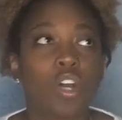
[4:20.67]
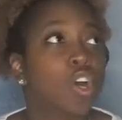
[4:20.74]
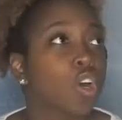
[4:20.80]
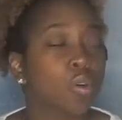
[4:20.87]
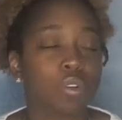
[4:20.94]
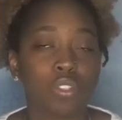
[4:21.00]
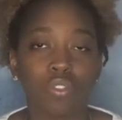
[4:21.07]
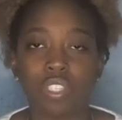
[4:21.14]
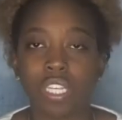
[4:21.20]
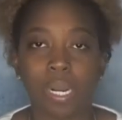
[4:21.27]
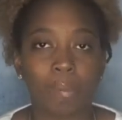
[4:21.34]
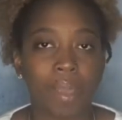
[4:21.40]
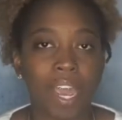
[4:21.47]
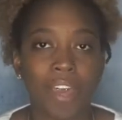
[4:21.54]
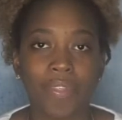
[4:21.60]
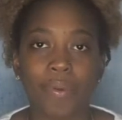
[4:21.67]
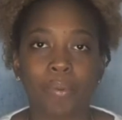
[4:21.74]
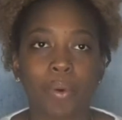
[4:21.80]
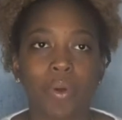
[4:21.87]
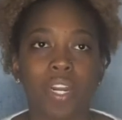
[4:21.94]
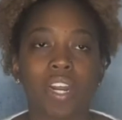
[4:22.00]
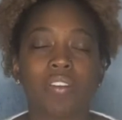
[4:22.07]
or was using the bathroom or
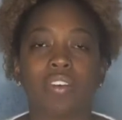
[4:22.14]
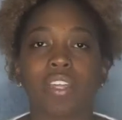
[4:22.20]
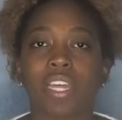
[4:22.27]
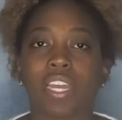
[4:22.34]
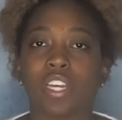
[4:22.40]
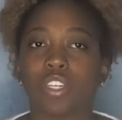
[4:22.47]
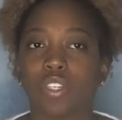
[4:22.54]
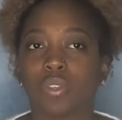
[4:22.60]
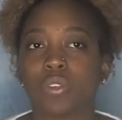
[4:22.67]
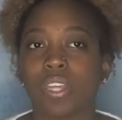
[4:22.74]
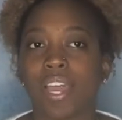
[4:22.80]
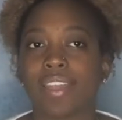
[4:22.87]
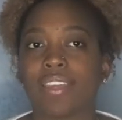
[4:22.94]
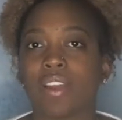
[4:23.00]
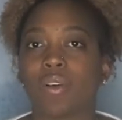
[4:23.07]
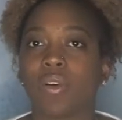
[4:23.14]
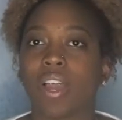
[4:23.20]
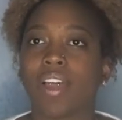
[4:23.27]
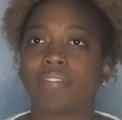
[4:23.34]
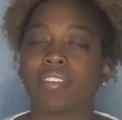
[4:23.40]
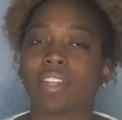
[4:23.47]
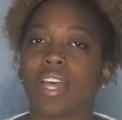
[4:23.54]
whatever they can do that they don't
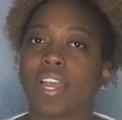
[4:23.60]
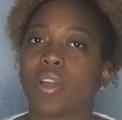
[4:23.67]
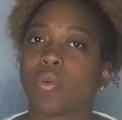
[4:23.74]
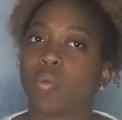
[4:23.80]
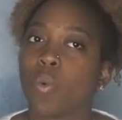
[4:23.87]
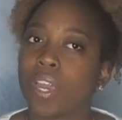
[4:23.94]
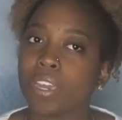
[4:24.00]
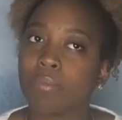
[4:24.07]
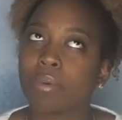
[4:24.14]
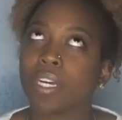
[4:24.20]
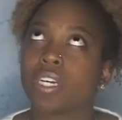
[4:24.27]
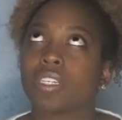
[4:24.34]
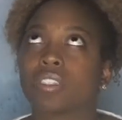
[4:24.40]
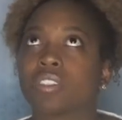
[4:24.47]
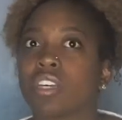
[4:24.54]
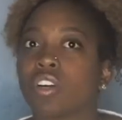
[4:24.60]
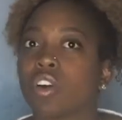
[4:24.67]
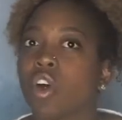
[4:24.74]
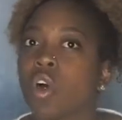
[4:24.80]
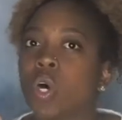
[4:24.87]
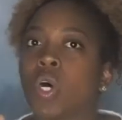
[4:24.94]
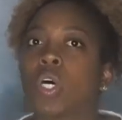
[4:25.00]
have to like wait because they're
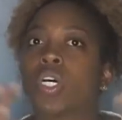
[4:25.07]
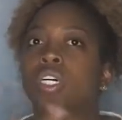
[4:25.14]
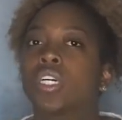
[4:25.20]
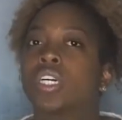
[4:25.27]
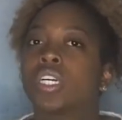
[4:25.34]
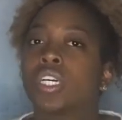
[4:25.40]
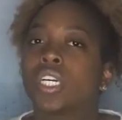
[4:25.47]
all